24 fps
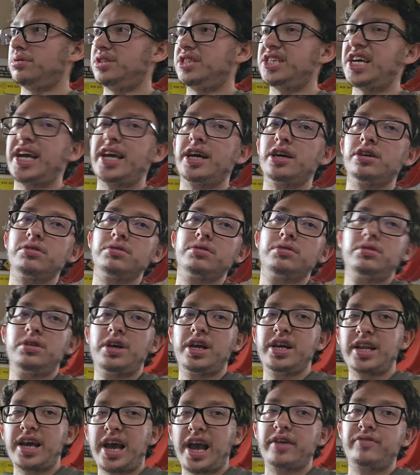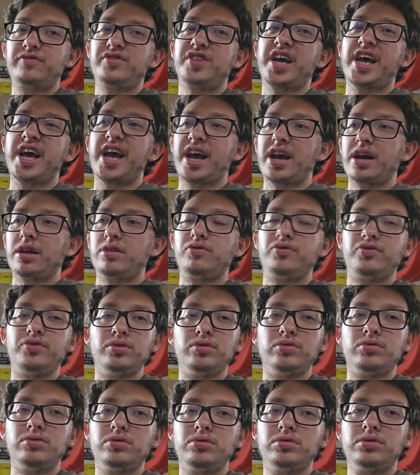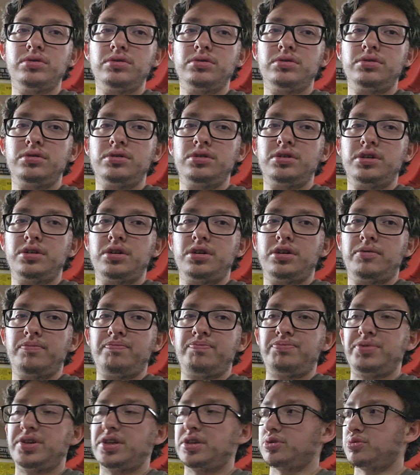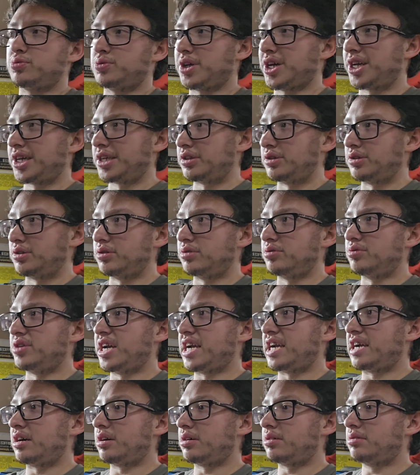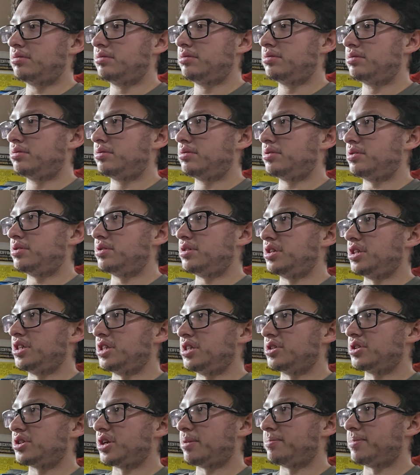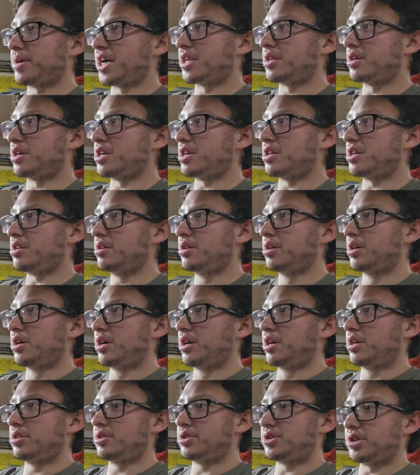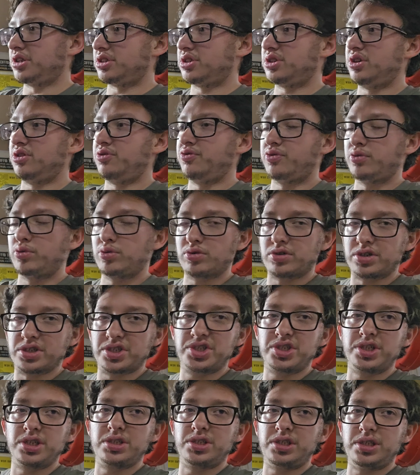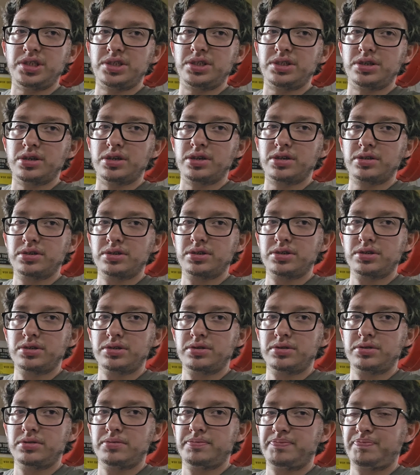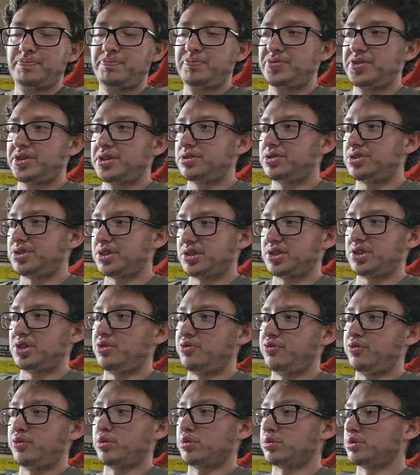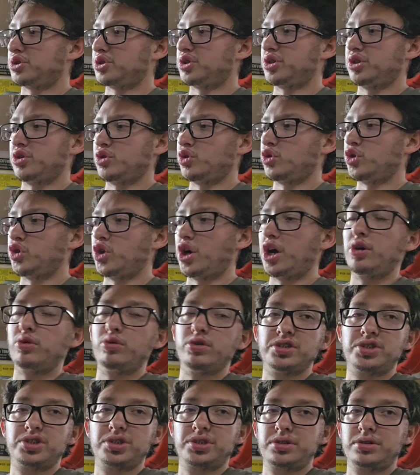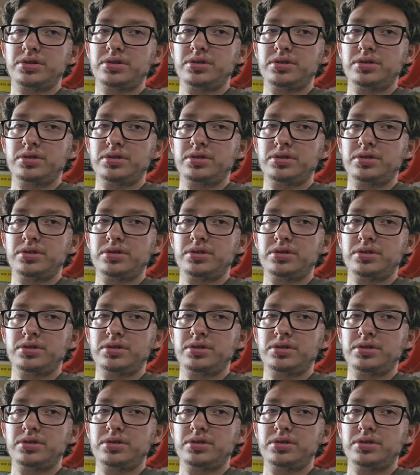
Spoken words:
down and have to add fuel, because what I can do now is I'm at a 64 and a 66. 64 is the lowest